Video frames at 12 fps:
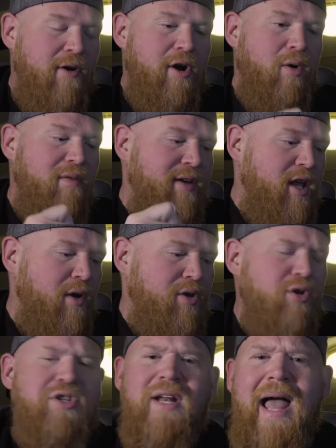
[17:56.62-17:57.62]
photo or video,
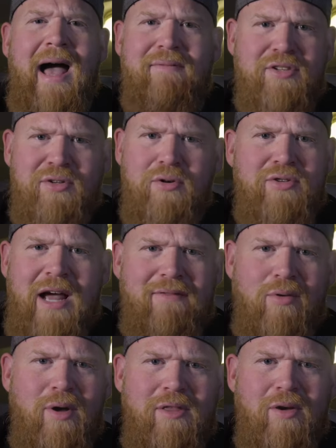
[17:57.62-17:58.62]
you should have a
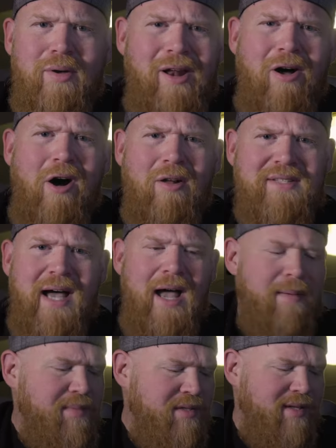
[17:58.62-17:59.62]
screwdriver with you at all
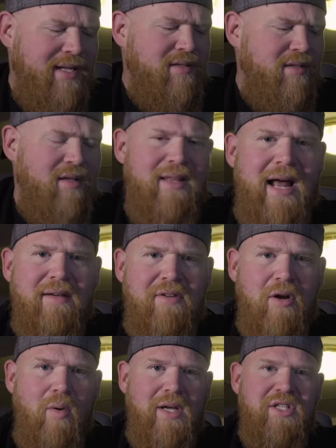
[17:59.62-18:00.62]
times. That's not
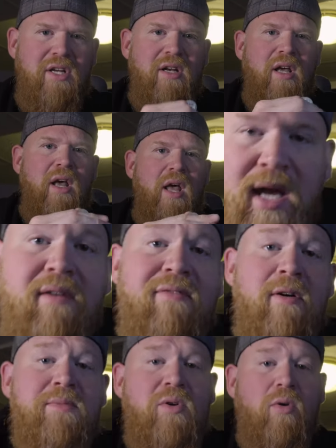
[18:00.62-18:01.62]
even a question. In
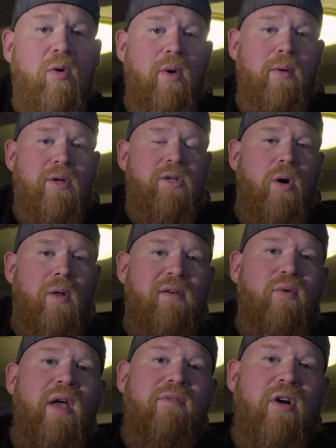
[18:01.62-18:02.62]
film school, we were told
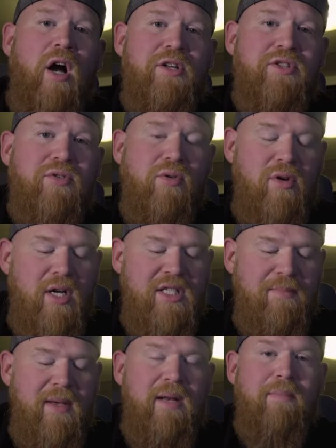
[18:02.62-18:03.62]
if we ever unscrewed a
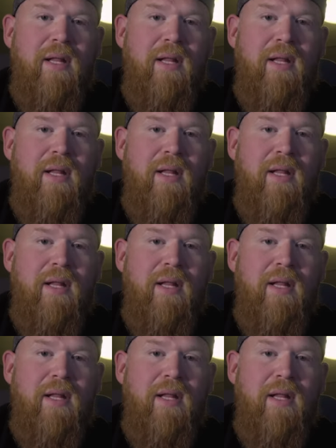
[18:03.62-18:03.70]
speed